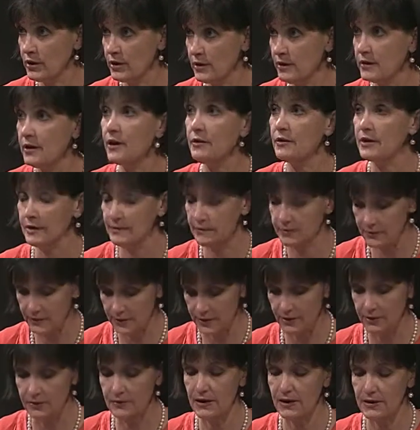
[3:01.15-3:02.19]
It is. Okay. It
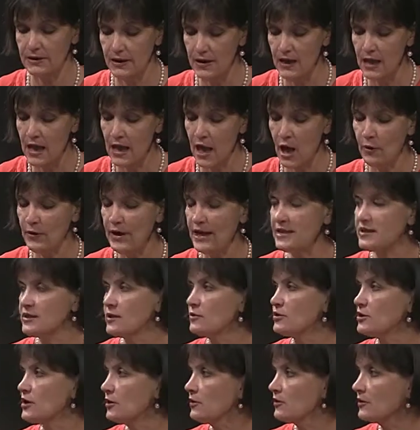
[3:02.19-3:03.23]
is. All right. Okay, so
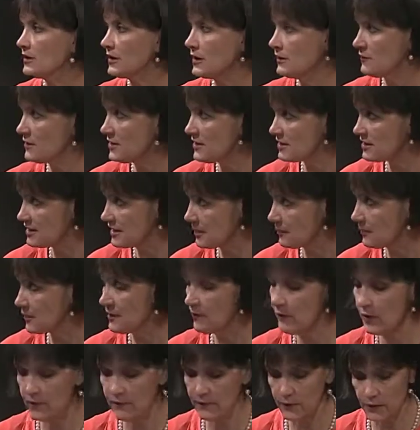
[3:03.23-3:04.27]
Joe, give us a summary of
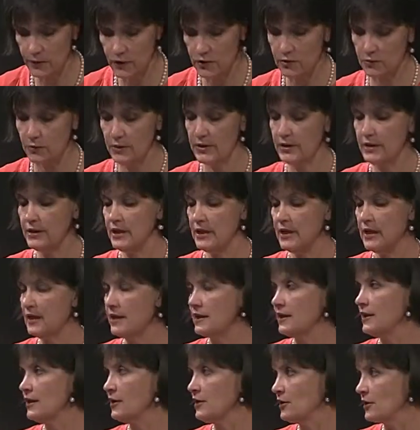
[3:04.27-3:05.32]
our first one. And
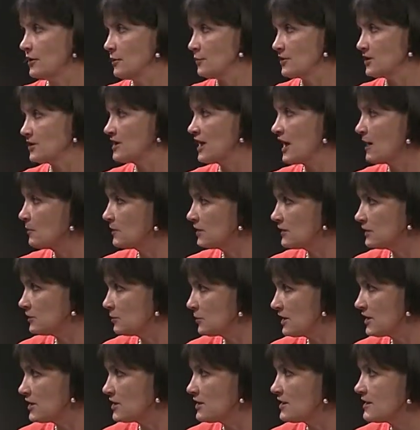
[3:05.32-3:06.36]
it was Table at
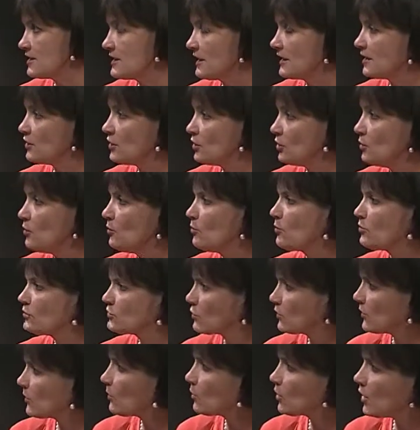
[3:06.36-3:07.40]
Luigi's, and yeah. you
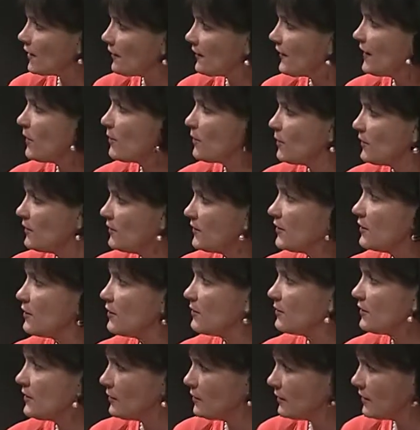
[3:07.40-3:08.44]
sort of brought that with
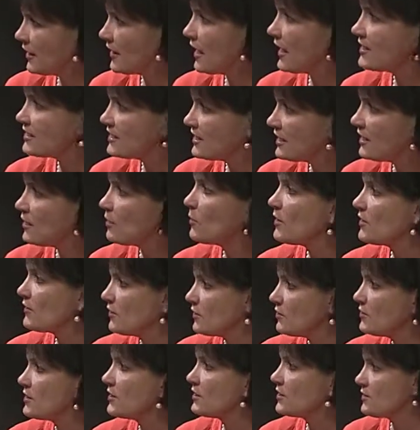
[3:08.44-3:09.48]
you, the idea with
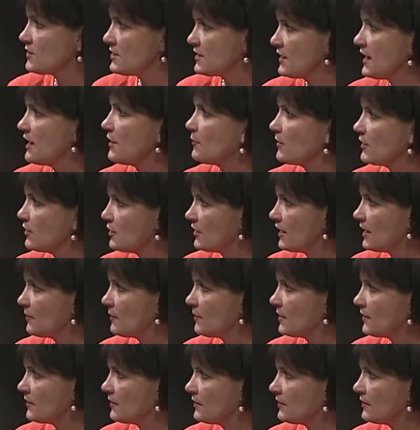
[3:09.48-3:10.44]
you to UCA when you came here.